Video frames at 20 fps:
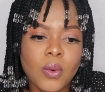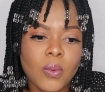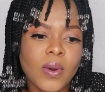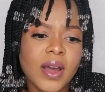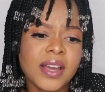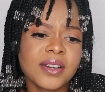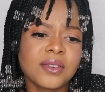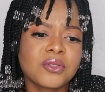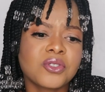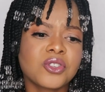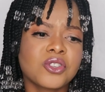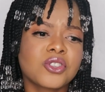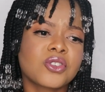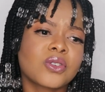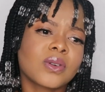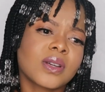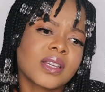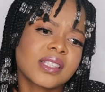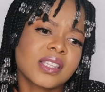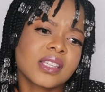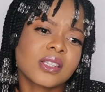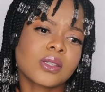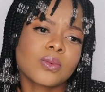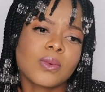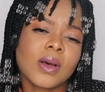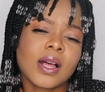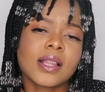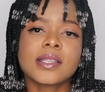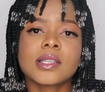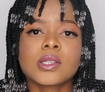Why don't you dress as
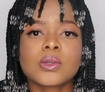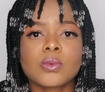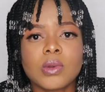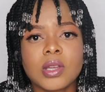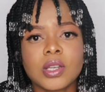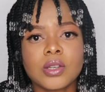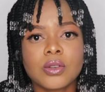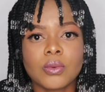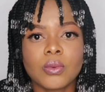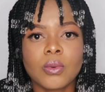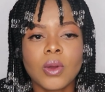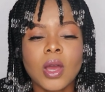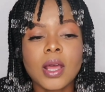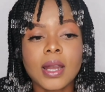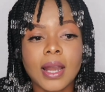well as we do?